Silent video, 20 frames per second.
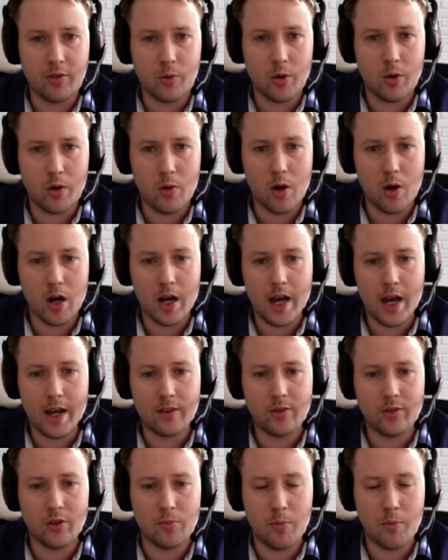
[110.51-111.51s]
to acquire
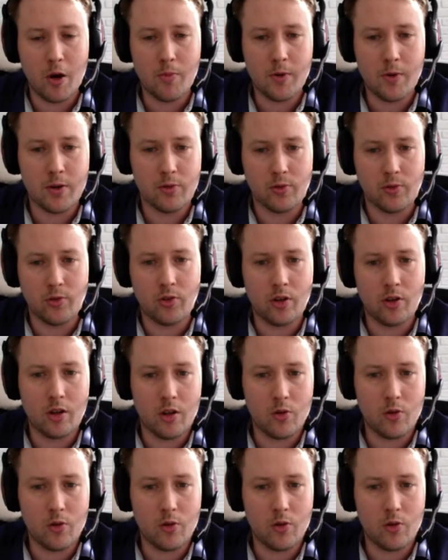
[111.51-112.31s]
ExxonMobil's